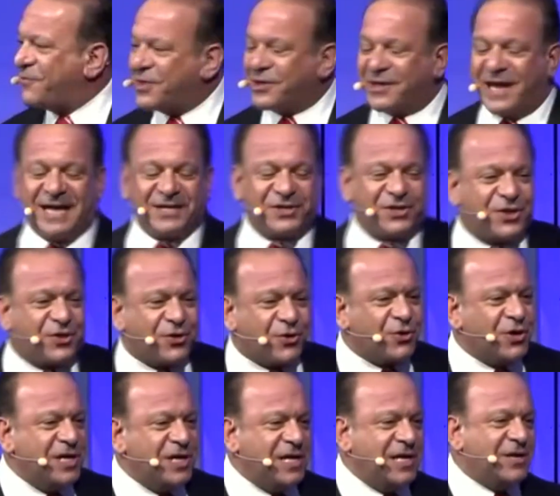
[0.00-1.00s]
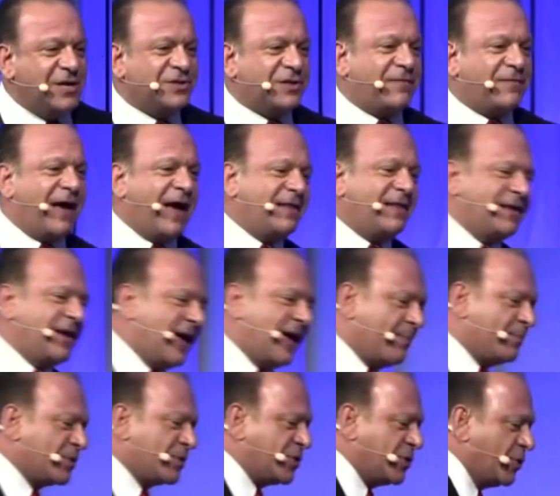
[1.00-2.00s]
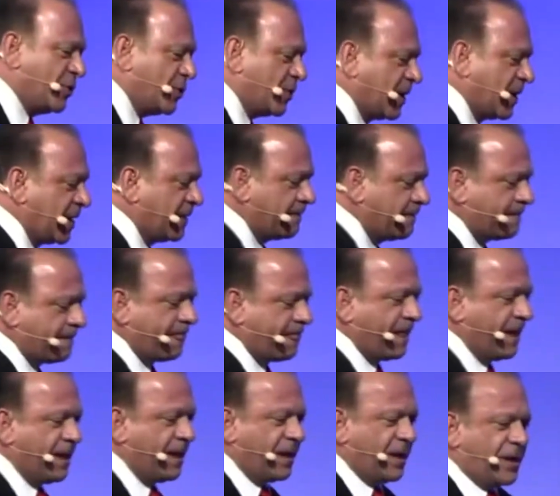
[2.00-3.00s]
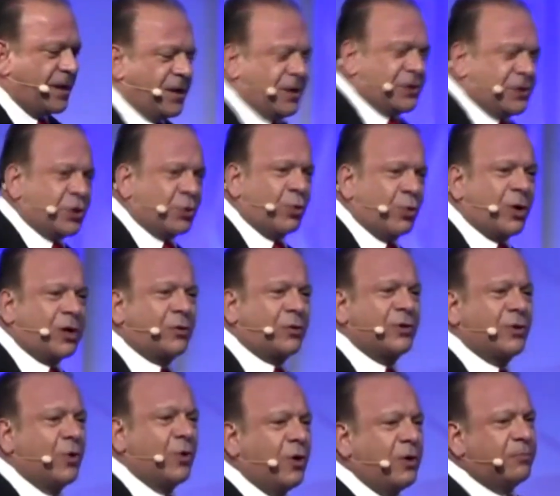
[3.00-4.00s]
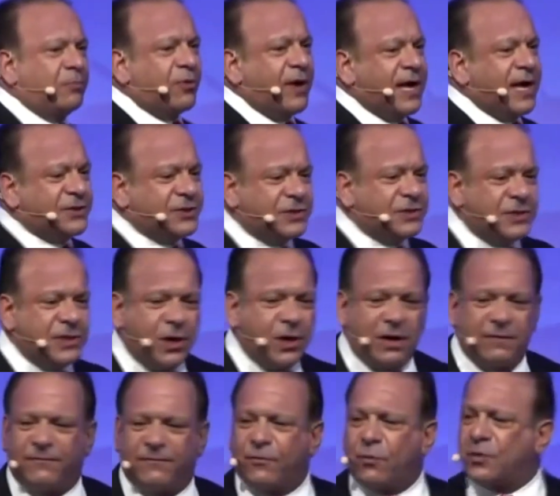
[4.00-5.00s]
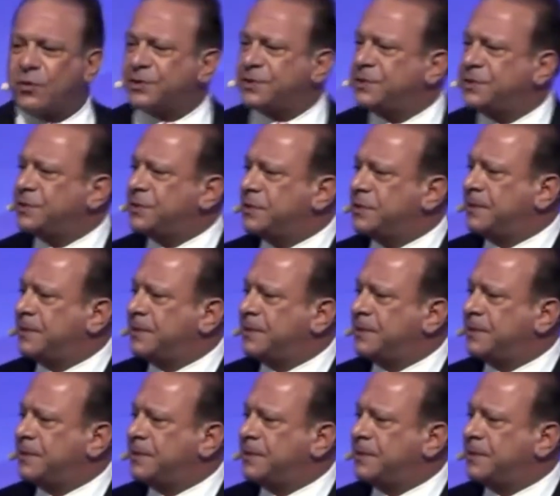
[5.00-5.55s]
last thirty years, I've had the opportunity to work with all branches of the armed forces,